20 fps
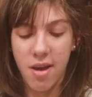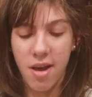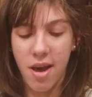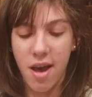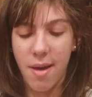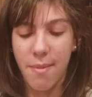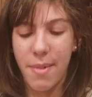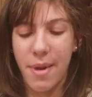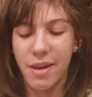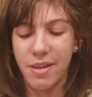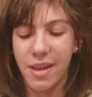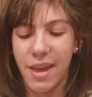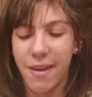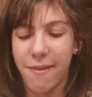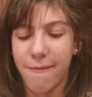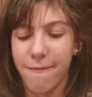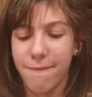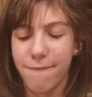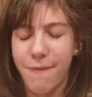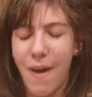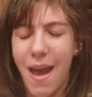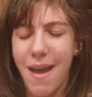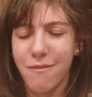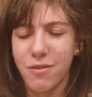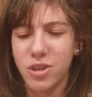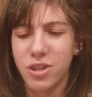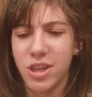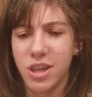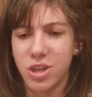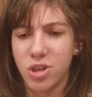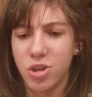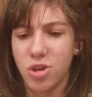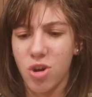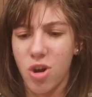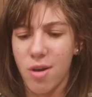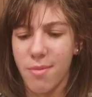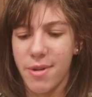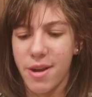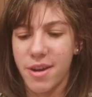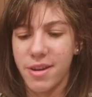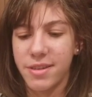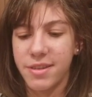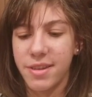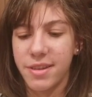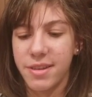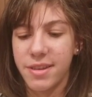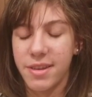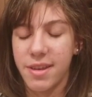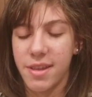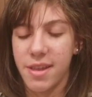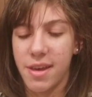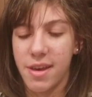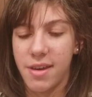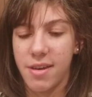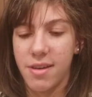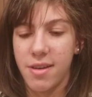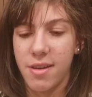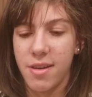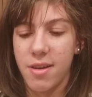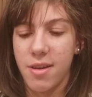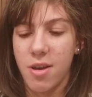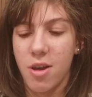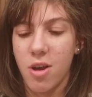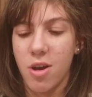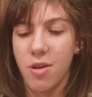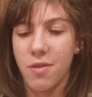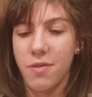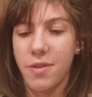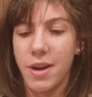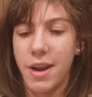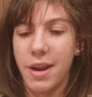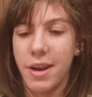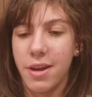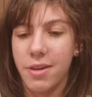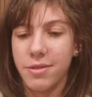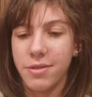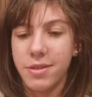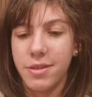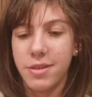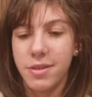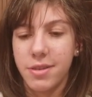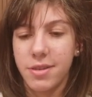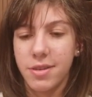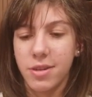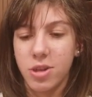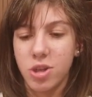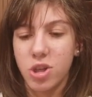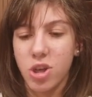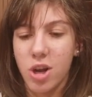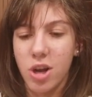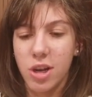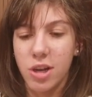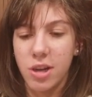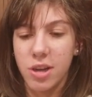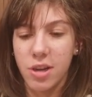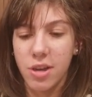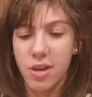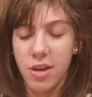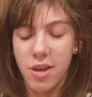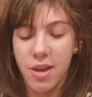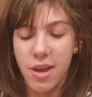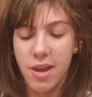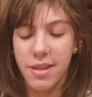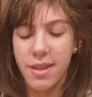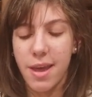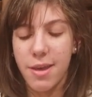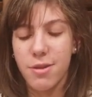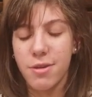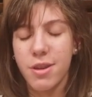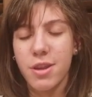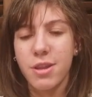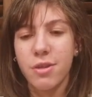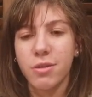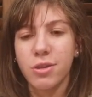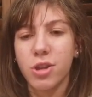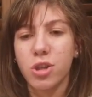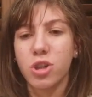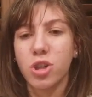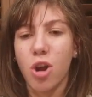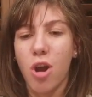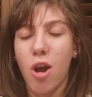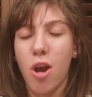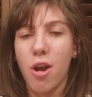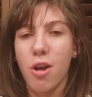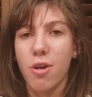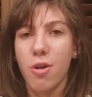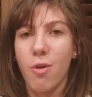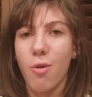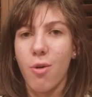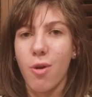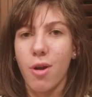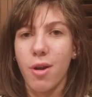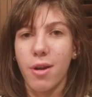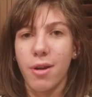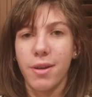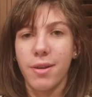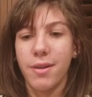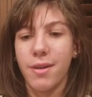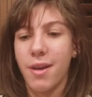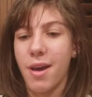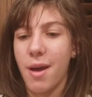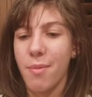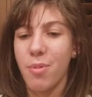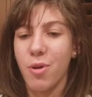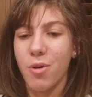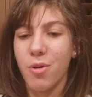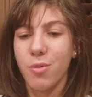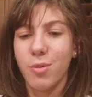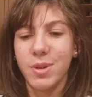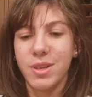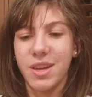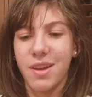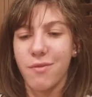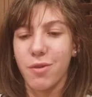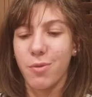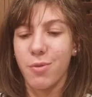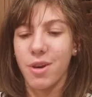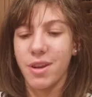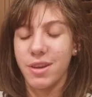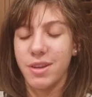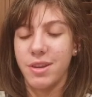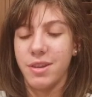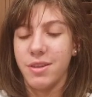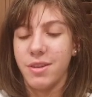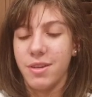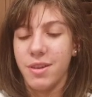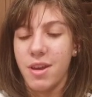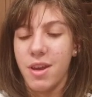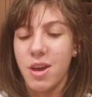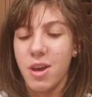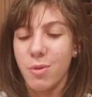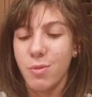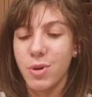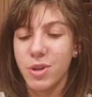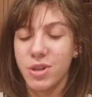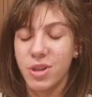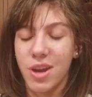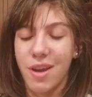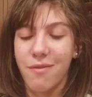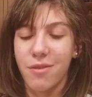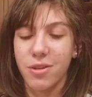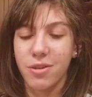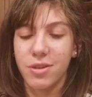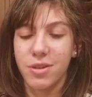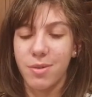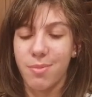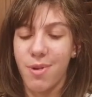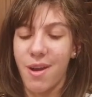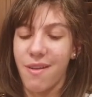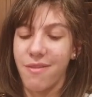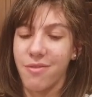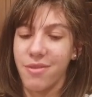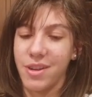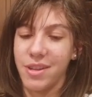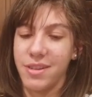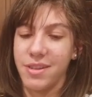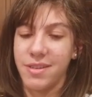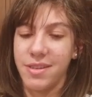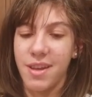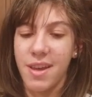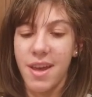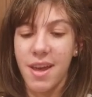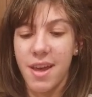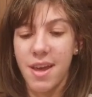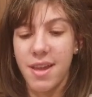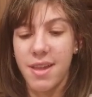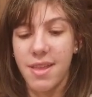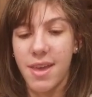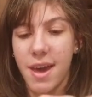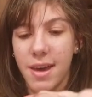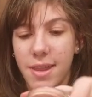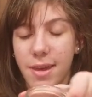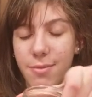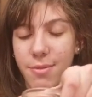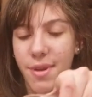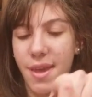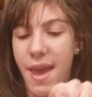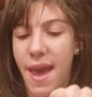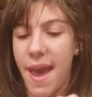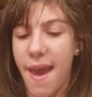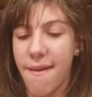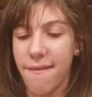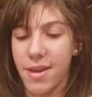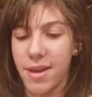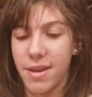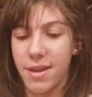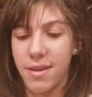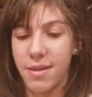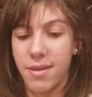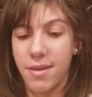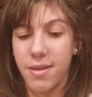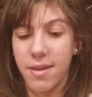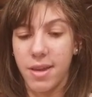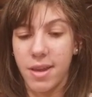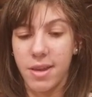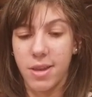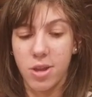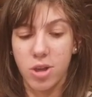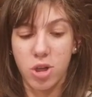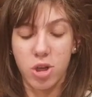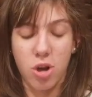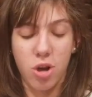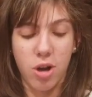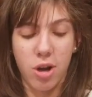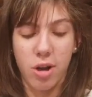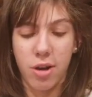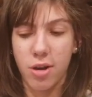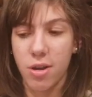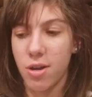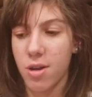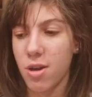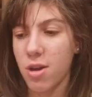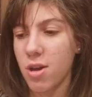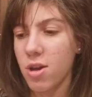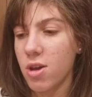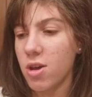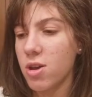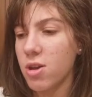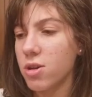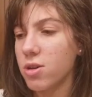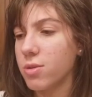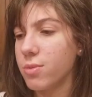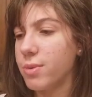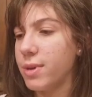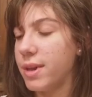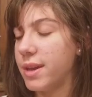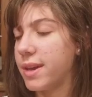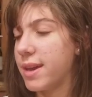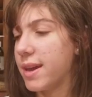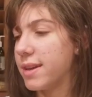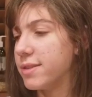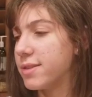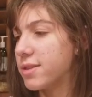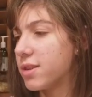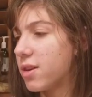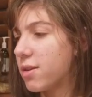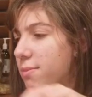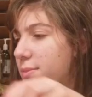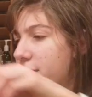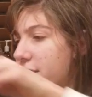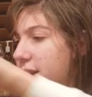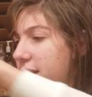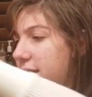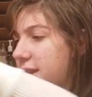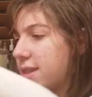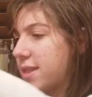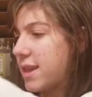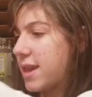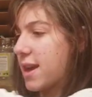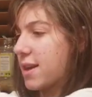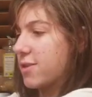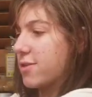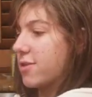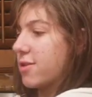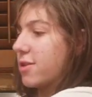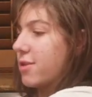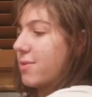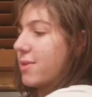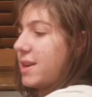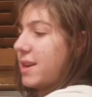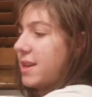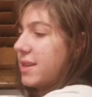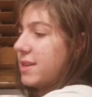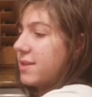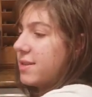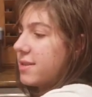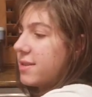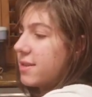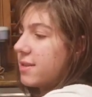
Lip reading: about like 5 or 6 strawberries into the overnight oats jar. Now you can use a jar or a bowl, whichever is your preference. Now that we have it in the jar, we can start putting in the other ingredients.